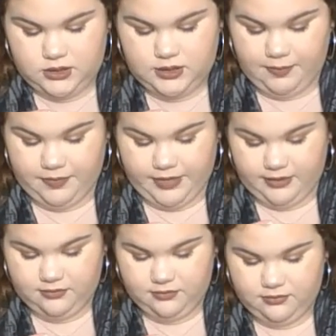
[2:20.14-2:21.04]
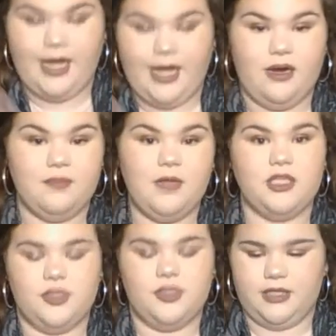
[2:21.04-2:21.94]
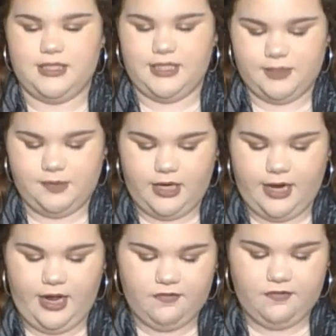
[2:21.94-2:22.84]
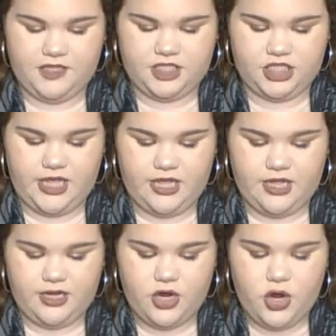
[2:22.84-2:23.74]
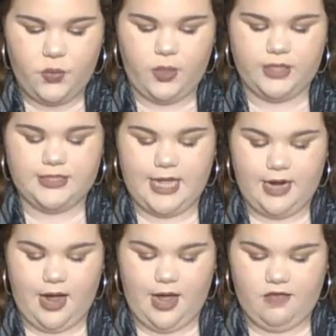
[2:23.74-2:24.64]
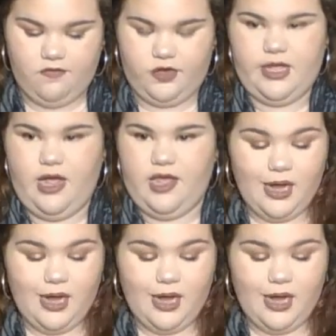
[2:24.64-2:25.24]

something. Again, I'm not sure what this is, but I have the shade 110 Ivory.